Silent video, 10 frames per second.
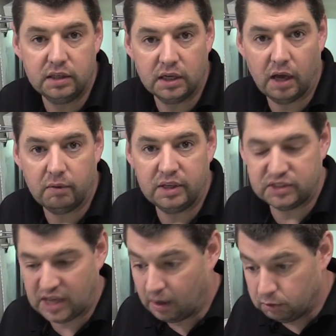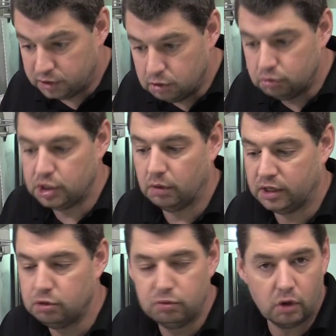You know, it's how you do it.
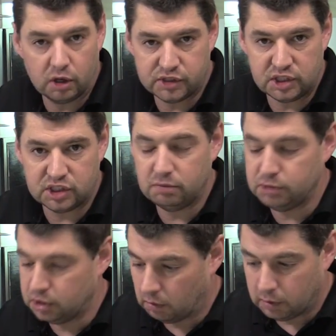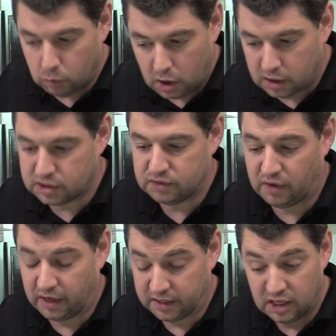You've got a system, you know it works, it's
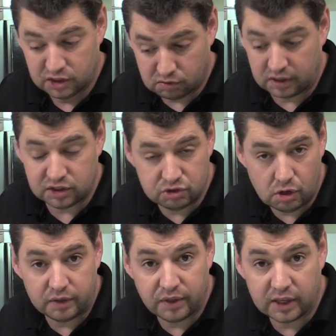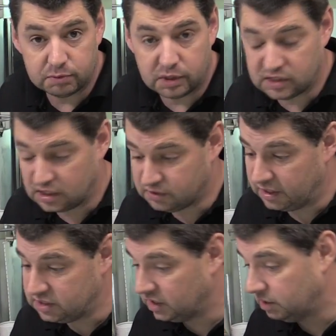fine. It's great to try things because let's
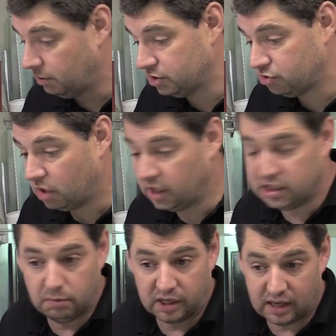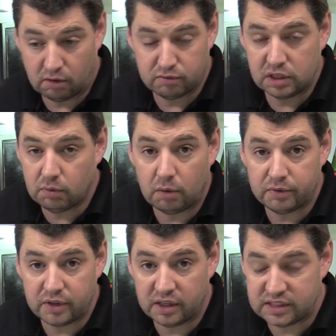face it, you might try it, you might get on really well
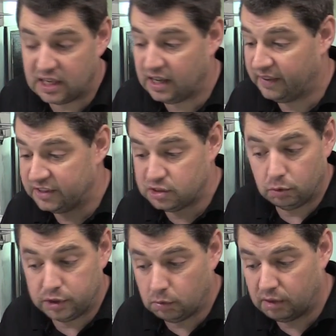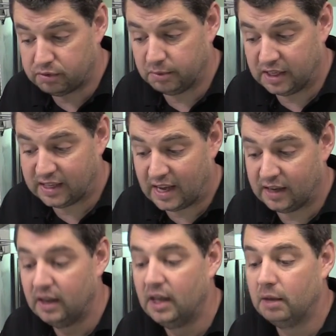with the idea and then do all your work from it
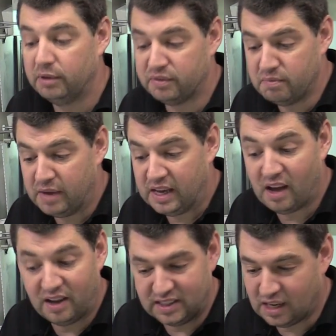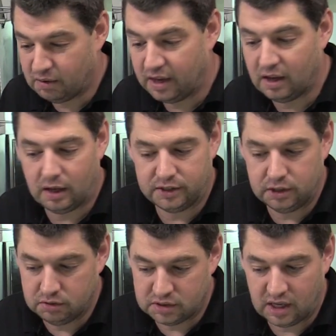again. But for me, I know it, I
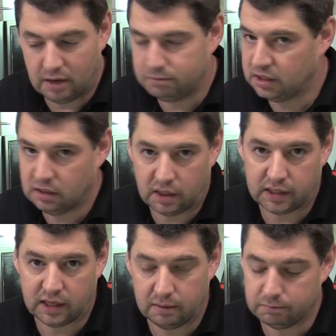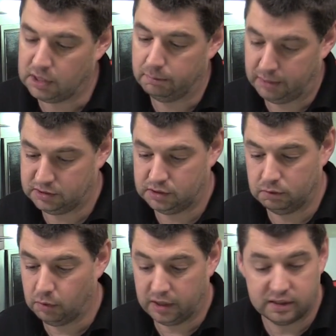used it, didn't like it, come back to
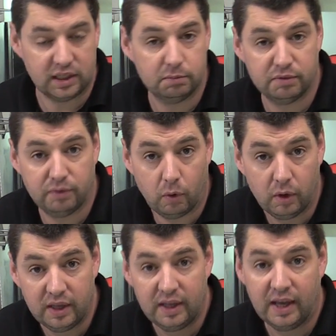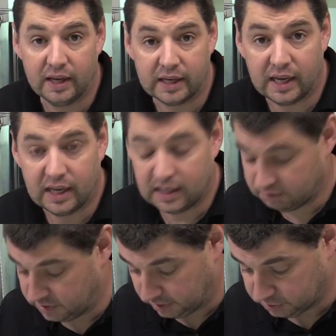the way I did it before. Okay, and
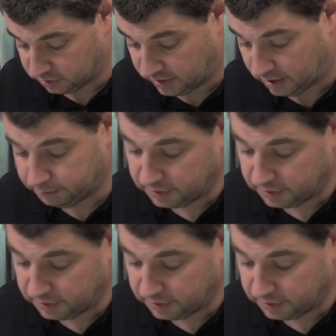everything else like that.